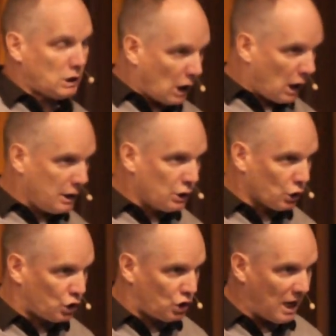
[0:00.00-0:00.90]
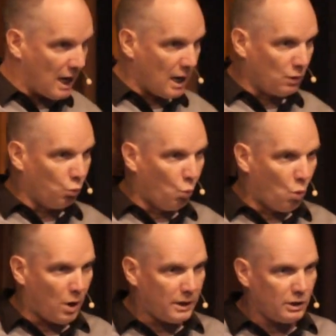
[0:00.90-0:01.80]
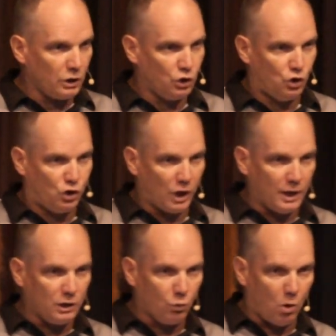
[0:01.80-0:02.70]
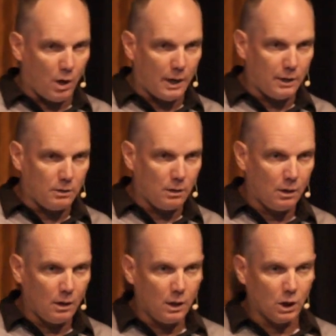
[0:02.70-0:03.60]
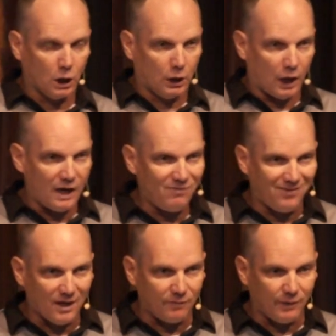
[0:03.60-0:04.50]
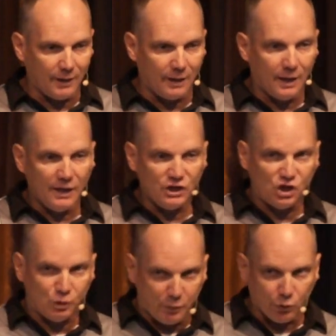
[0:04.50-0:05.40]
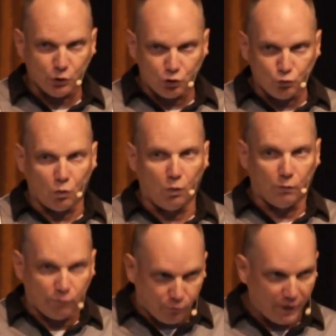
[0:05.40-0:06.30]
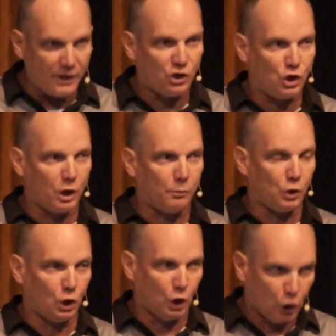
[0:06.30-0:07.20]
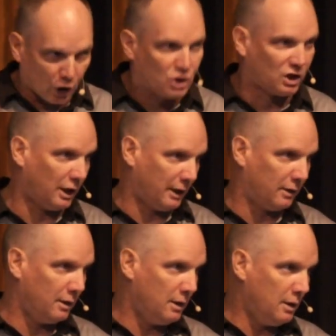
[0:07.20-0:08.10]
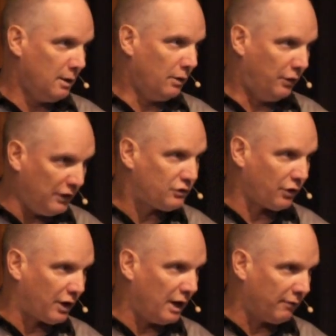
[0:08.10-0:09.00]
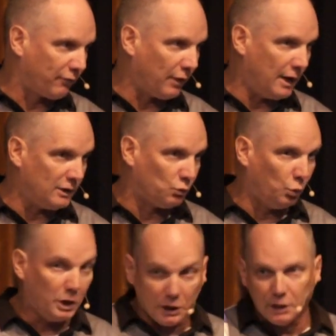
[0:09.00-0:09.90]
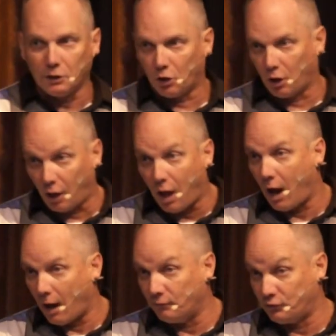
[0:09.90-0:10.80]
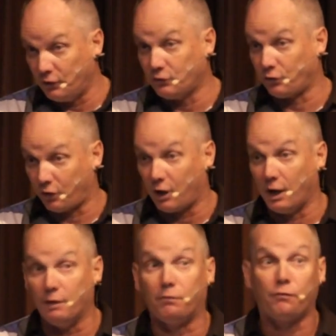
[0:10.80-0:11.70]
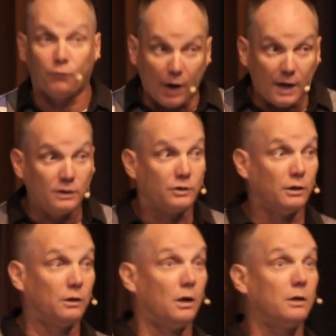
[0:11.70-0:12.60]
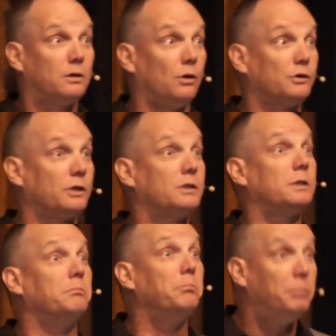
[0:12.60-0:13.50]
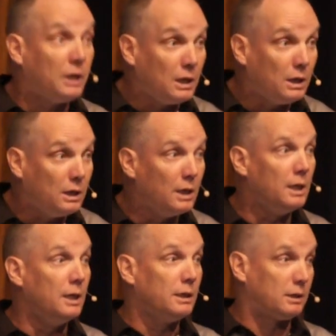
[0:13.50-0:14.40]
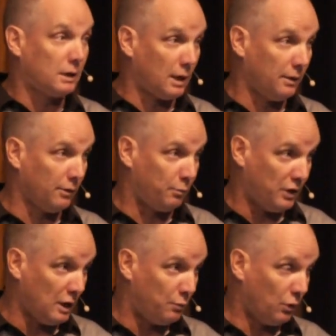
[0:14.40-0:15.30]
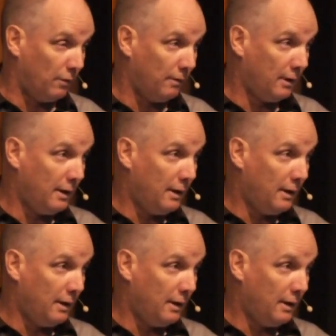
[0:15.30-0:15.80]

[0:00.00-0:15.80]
to understand what genuine, life-giving, spiritual friendship looks like. These are the kind of friends we need in our lives. These are the kind of friends that God calls us to be to other people.